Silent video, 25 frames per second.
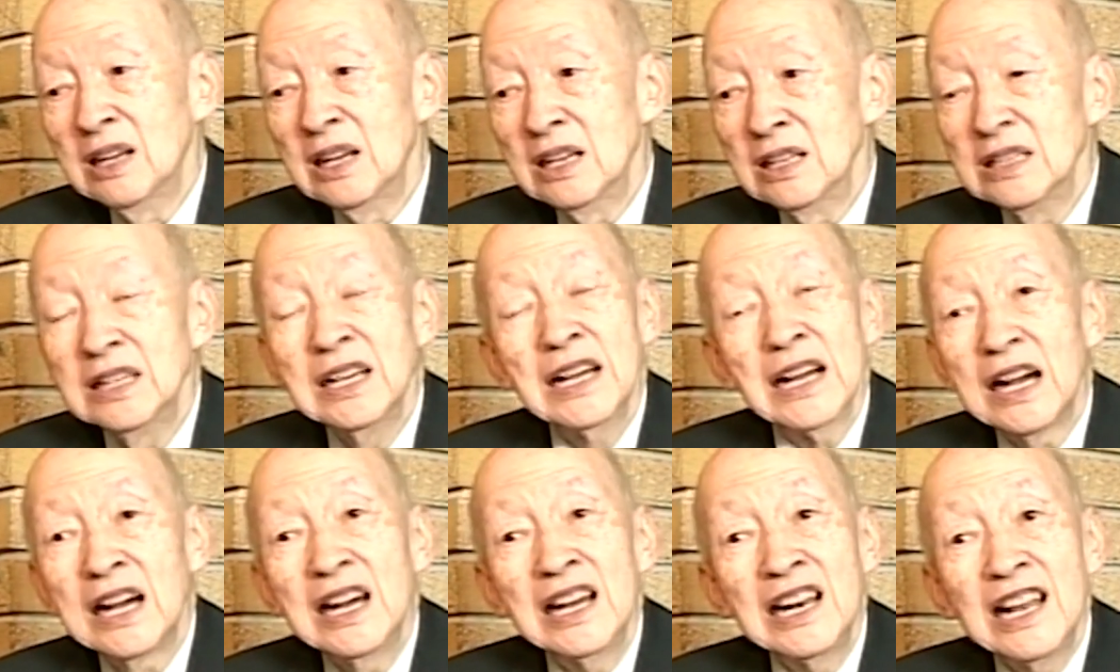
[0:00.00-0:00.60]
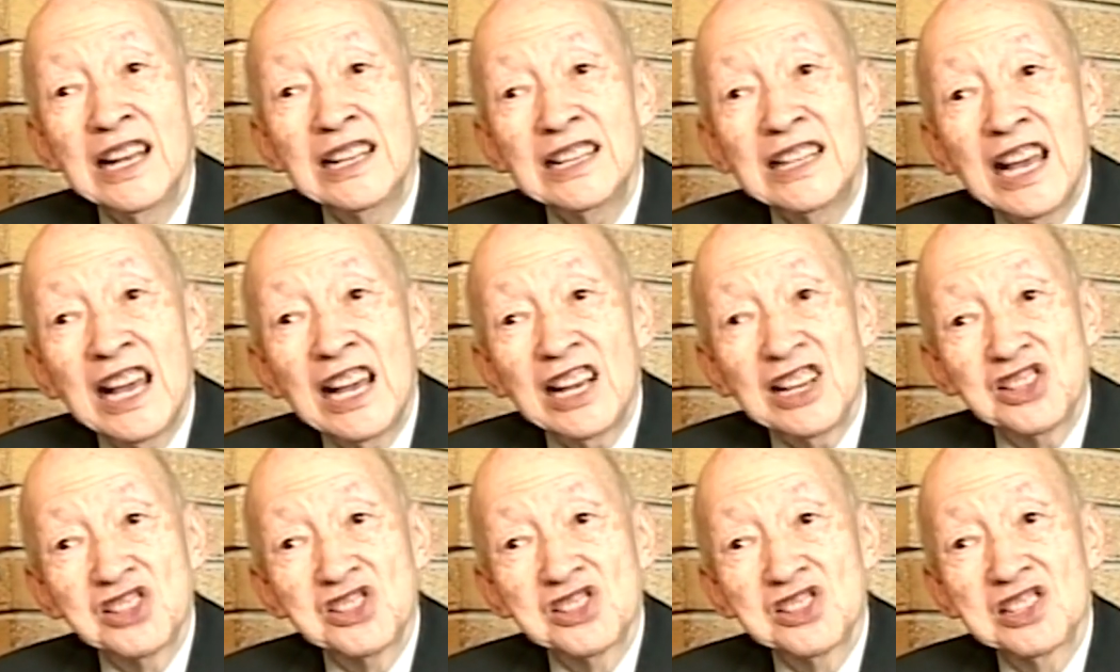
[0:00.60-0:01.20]
in early
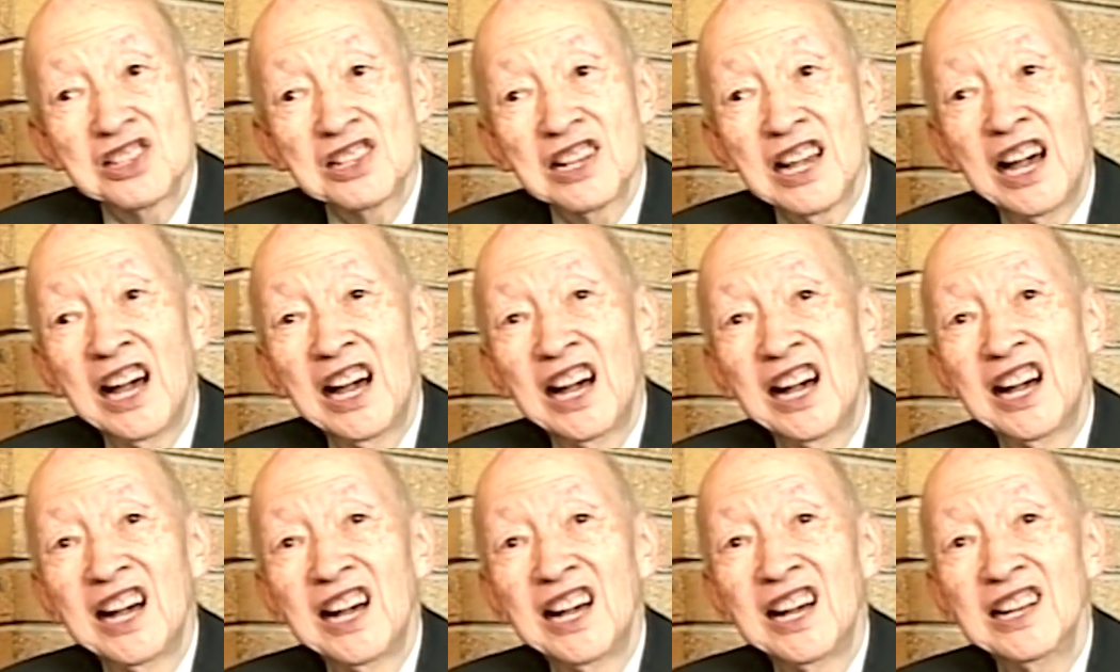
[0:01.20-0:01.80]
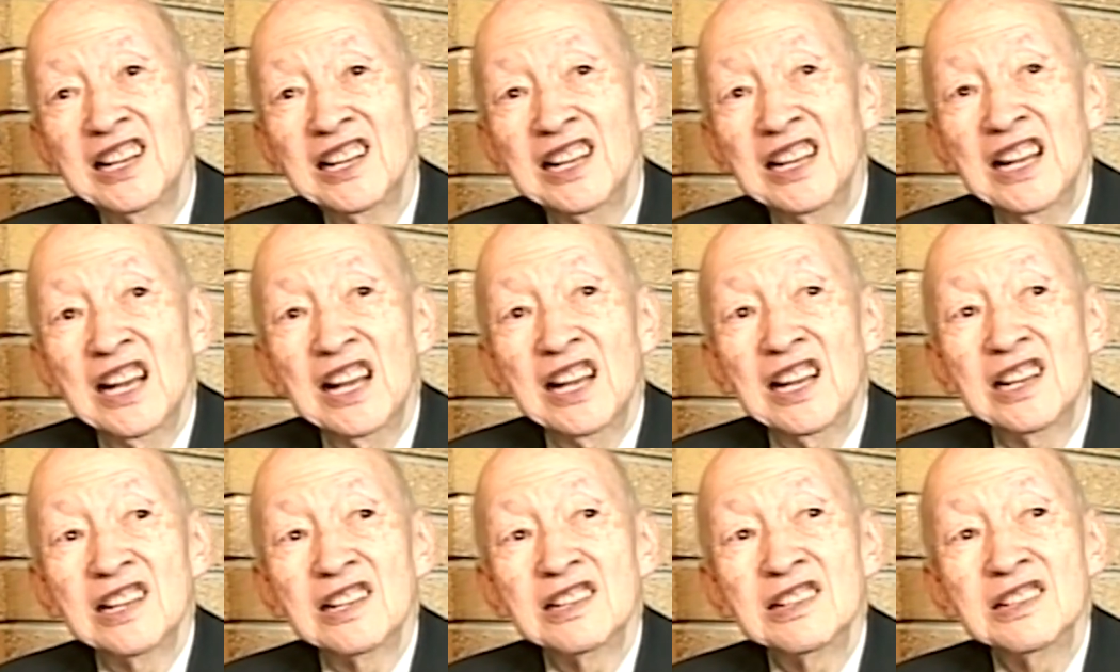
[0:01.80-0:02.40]
days,
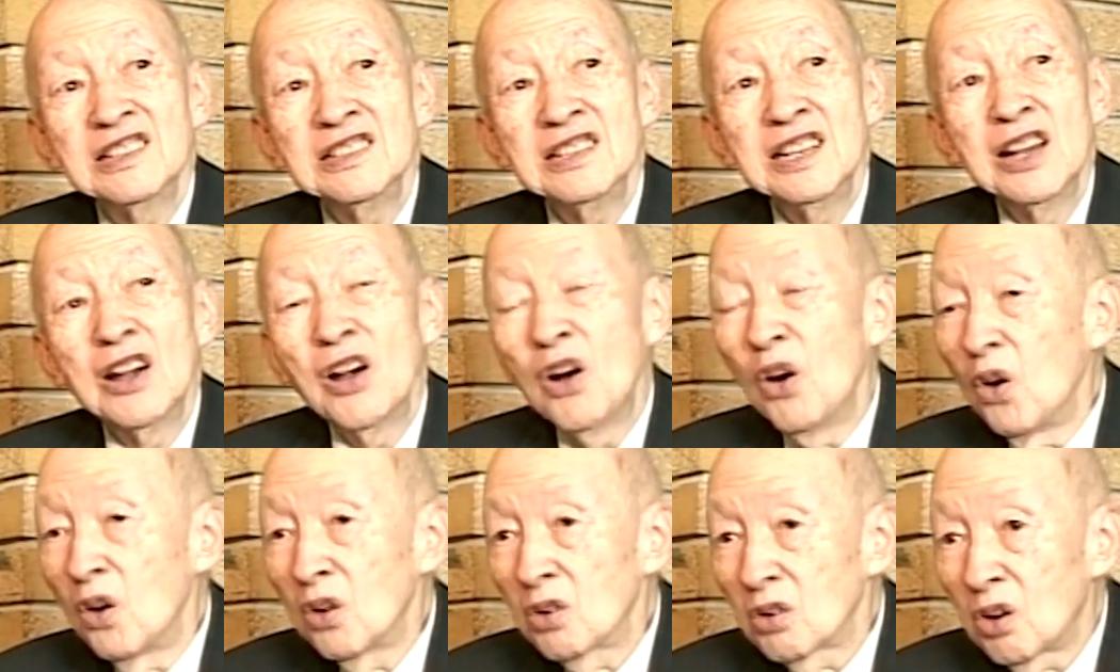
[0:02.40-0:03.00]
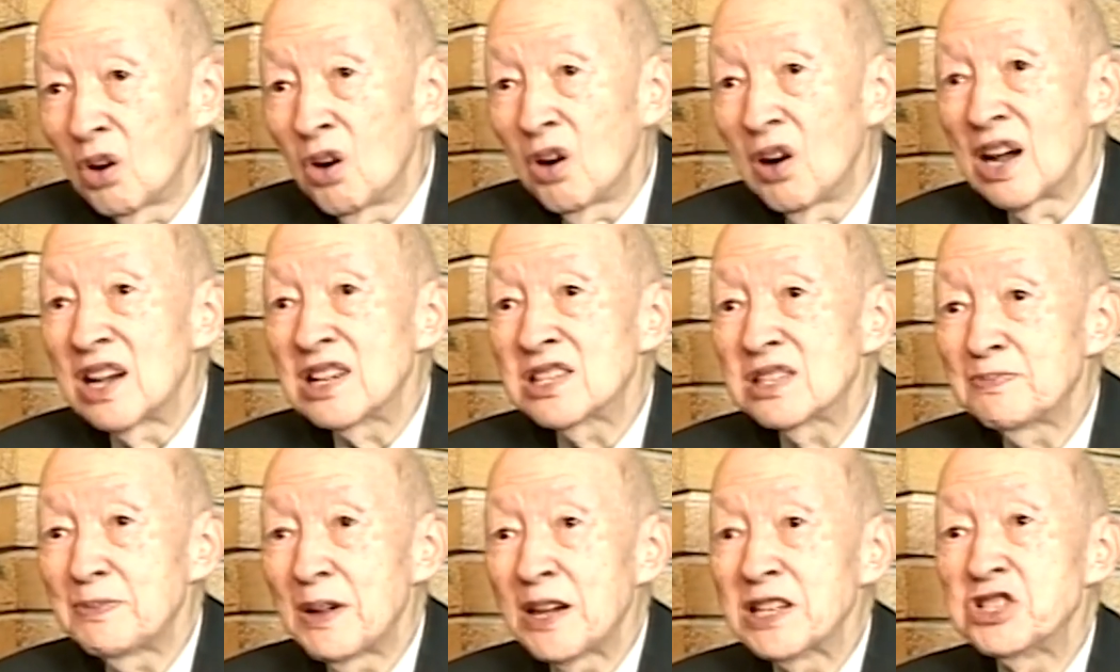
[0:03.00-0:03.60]
in Hong Kong
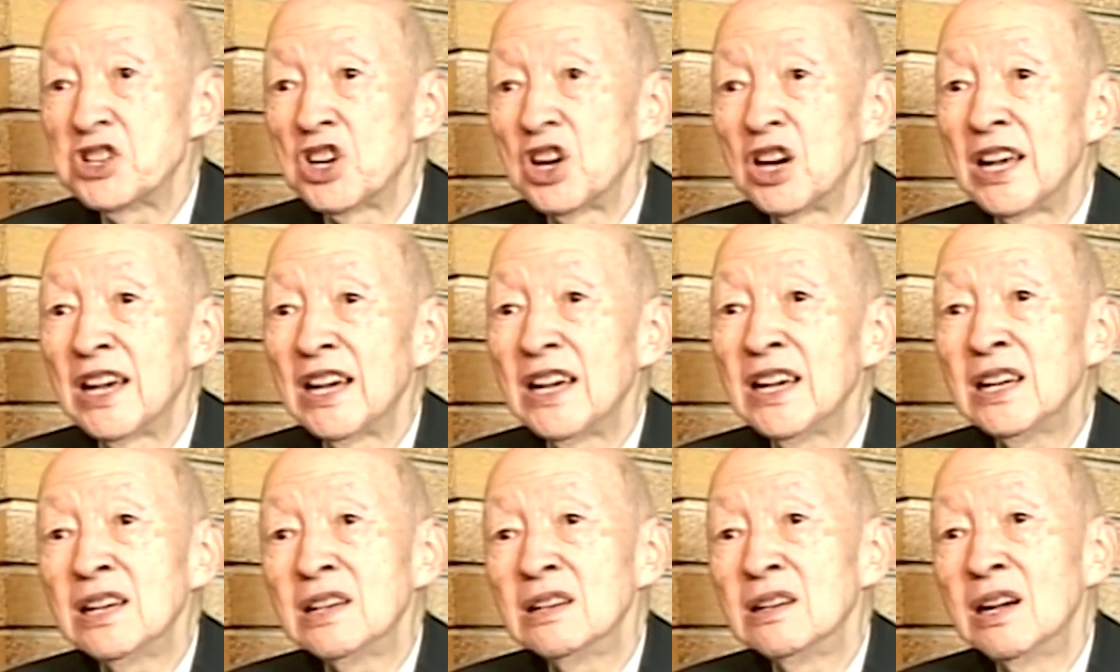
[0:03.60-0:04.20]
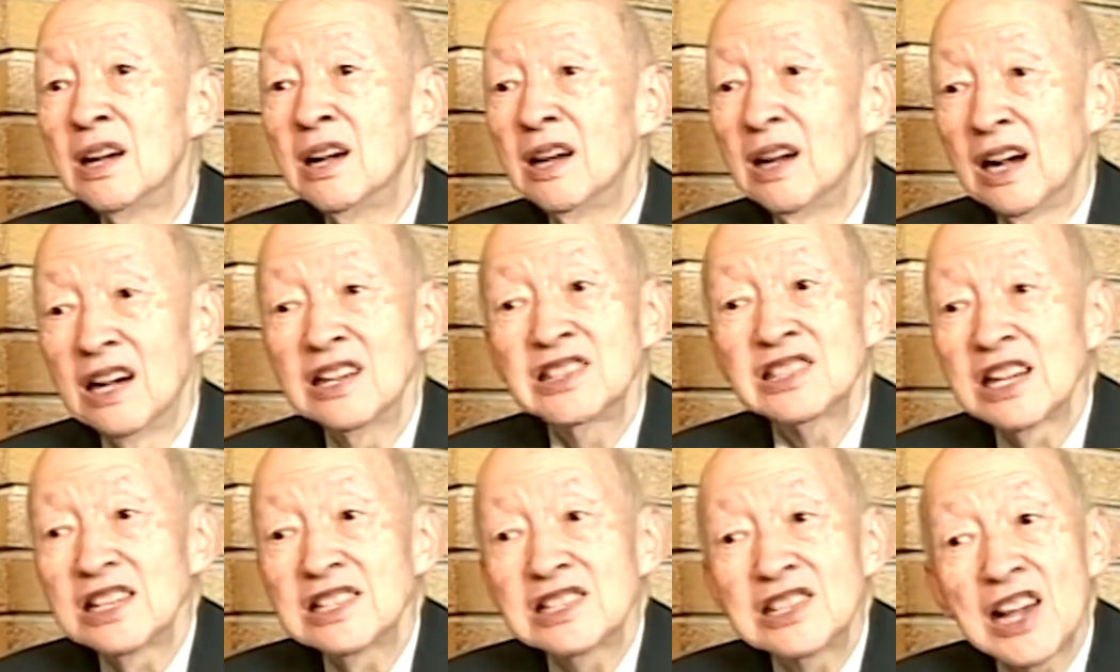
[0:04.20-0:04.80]
especially,
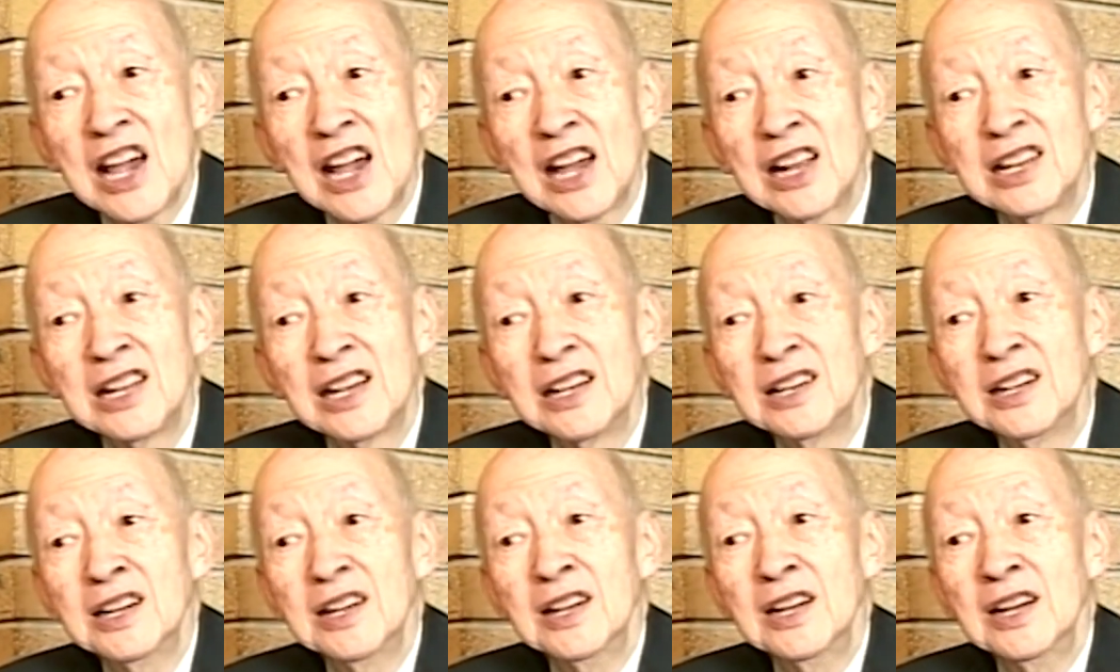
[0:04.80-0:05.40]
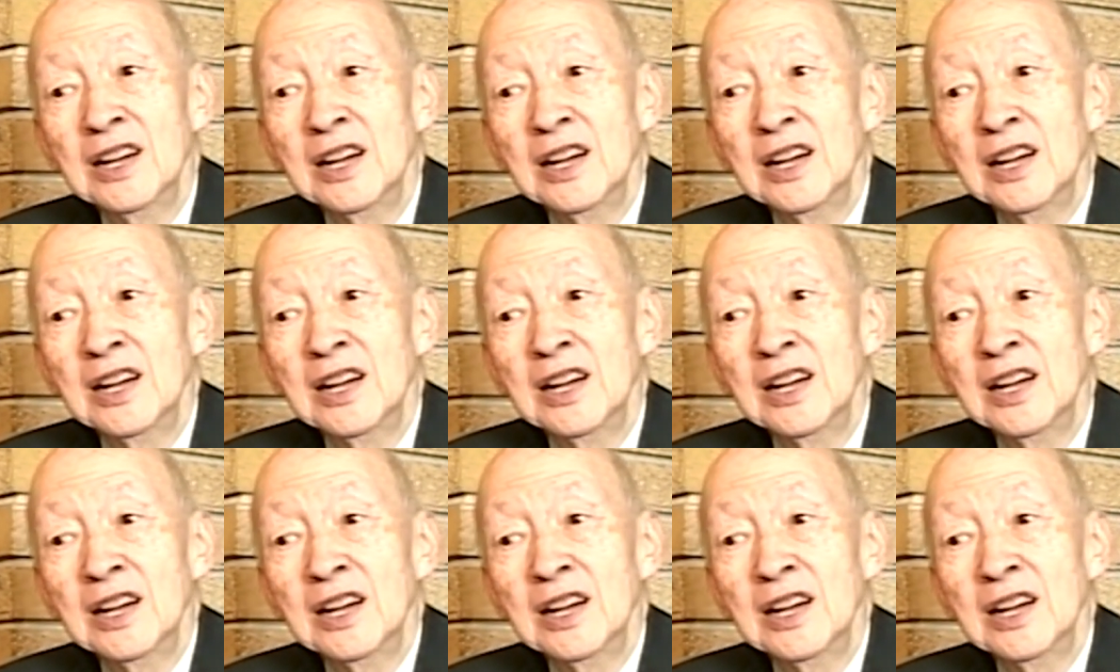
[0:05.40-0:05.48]
as I said,